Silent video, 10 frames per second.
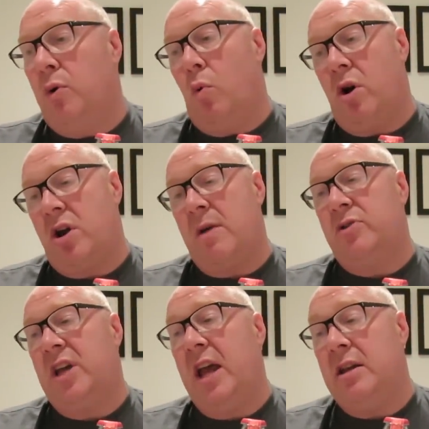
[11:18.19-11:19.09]
but what I am
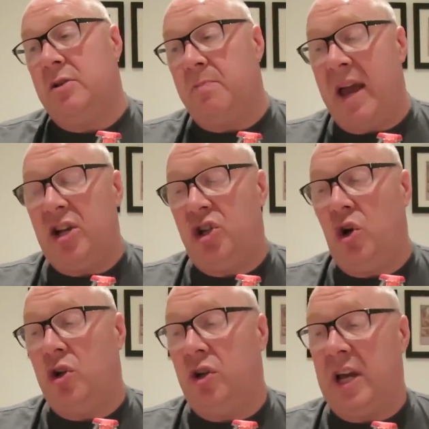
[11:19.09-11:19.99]
saying is make
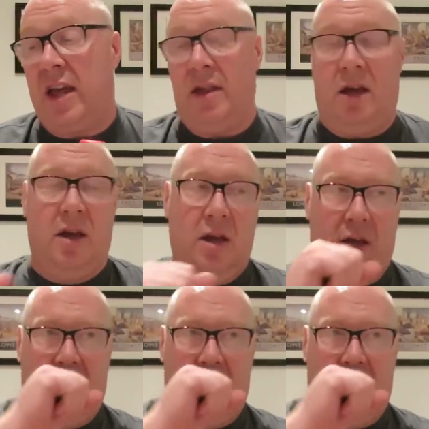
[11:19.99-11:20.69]
sure you get the...